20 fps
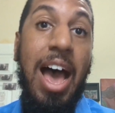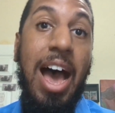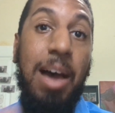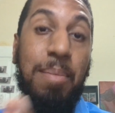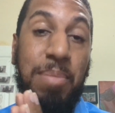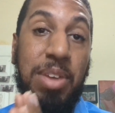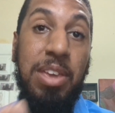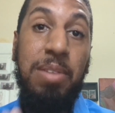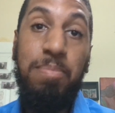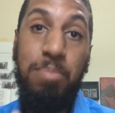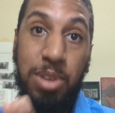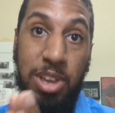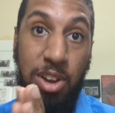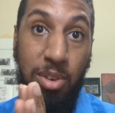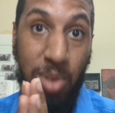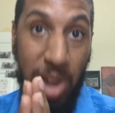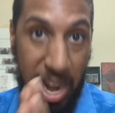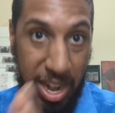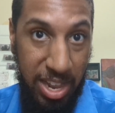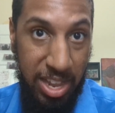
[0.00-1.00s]
I mean be
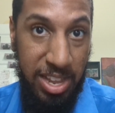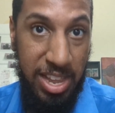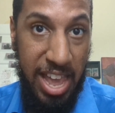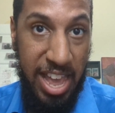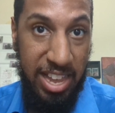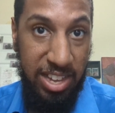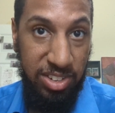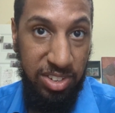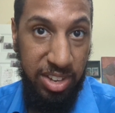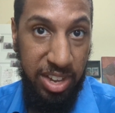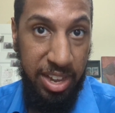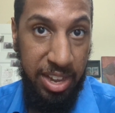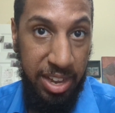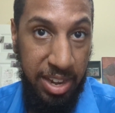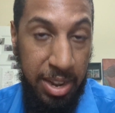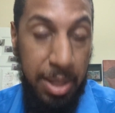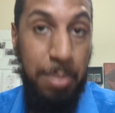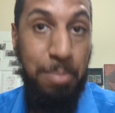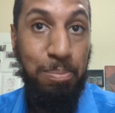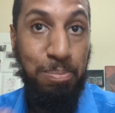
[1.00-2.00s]
ready as
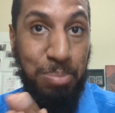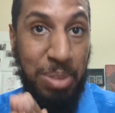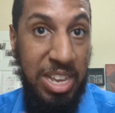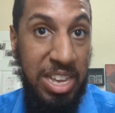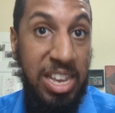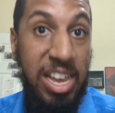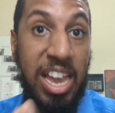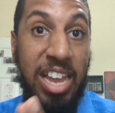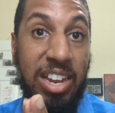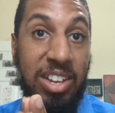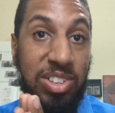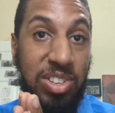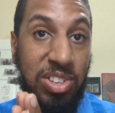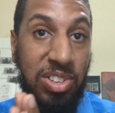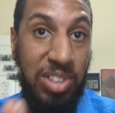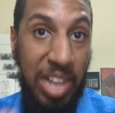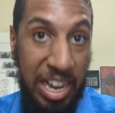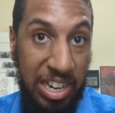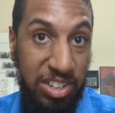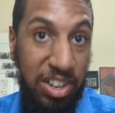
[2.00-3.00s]
in be in a
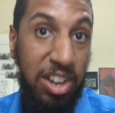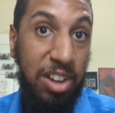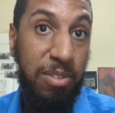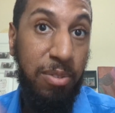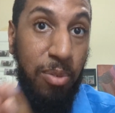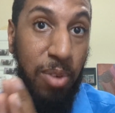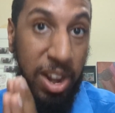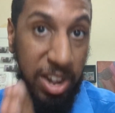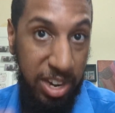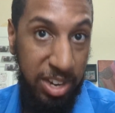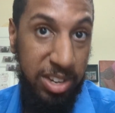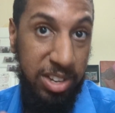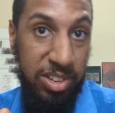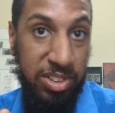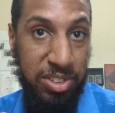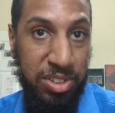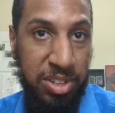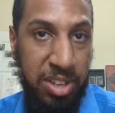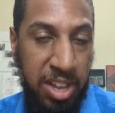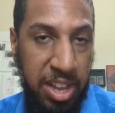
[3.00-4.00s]
state of
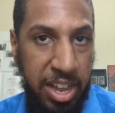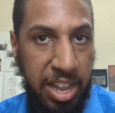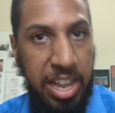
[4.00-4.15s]
readiness.